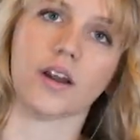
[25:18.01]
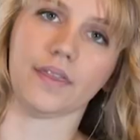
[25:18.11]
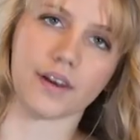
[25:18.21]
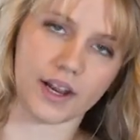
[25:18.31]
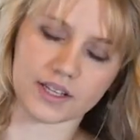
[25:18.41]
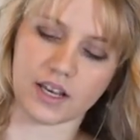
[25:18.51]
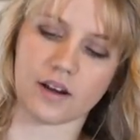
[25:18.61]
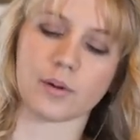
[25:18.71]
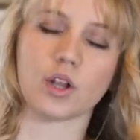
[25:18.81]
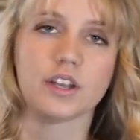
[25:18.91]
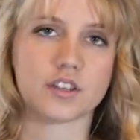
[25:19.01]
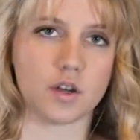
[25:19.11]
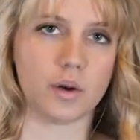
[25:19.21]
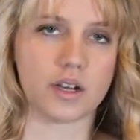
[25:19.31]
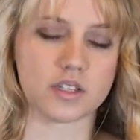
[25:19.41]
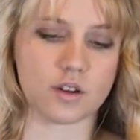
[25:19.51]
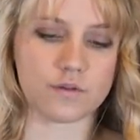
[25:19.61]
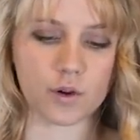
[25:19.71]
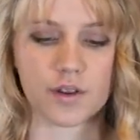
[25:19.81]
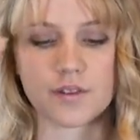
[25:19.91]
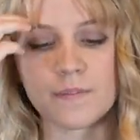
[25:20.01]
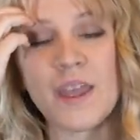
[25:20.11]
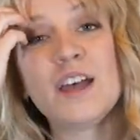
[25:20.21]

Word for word: and the next animal, and so on and so forth.